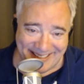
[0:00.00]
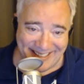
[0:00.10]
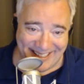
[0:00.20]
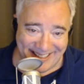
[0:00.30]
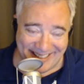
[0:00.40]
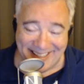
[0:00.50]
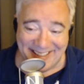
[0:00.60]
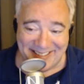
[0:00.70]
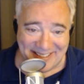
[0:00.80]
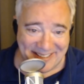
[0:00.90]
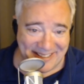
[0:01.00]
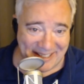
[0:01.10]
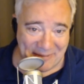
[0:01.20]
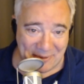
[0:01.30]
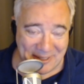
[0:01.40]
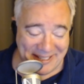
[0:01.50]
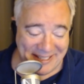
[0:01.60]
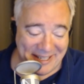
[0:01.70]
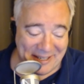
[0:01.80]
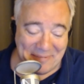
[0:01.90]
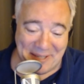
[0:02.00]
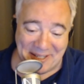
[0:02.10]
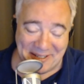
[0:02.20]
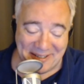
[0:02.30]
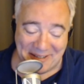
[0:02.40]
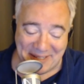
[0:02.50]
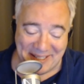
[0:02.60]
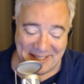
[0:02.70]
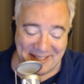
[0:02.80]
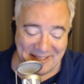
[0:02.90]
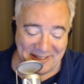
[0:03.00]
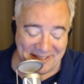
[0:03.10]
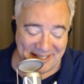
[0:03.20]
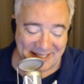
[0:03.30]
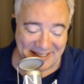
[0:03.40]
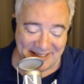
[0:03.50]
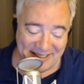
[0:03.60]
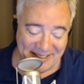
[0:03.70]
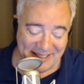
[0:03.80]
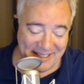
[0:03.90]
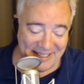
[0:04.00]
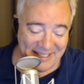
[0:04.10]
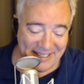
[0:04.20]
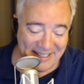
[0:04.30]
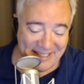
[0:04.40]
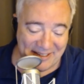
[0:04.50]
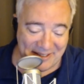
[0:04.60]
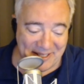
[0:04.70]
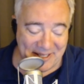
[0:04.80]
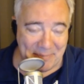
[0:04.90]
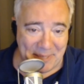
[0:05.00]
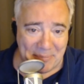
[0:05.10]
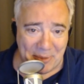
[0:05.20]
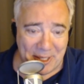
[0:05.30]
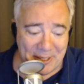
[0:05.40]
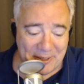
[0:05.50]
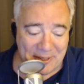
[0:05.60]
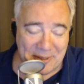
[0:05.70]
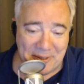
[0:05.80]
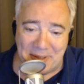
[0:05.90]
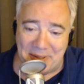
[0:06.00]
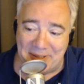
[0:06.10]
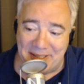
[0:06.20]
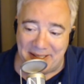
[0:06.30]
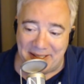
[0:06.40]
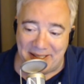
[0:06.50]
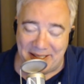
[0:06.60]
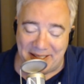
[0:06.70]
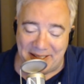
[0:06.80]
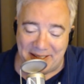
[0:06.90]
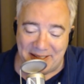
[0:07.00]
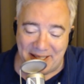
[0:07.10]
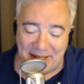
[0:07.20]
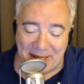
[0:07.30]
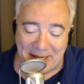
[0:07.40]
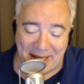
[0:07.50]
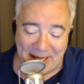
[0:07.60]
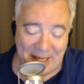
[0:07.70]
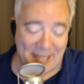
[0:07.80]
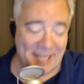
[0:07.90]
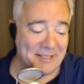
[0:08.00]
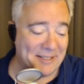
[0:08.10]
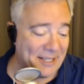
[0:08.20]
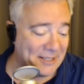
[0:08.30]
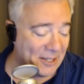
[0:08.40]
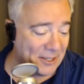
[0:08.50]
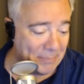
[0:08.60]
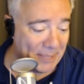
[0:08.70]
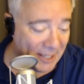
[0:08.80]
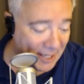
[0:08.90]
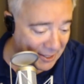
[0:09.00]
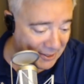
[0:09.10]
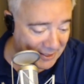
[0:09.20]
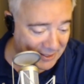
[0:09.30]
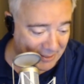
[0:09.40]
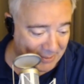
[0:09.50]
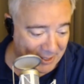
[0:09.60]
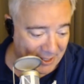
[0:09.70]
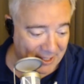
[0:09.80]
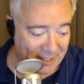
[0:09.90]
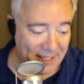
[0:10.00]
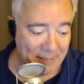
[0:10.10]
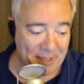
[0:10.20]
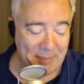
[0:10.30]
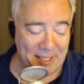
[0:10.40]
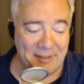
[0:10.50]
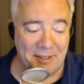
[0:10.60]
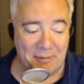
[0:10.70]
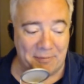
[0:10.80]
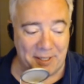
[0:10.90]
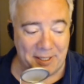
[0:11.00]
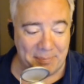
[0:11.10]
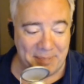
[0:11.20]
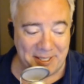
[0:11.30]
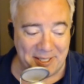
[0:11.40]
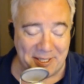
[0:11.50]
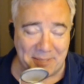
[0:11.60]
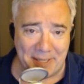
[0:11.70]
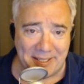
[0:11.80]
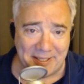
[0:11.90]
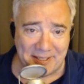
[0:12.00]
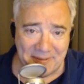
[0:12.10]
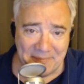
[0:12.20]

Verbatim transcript: I, I, think they're still like 14 nanometer. I mean, these are like, you know, these are the big boy old school. Yeah. Uh, I, I, I, hesitate to call them big iron because I'll be called on that. But I mean, big you know, for in the PC space.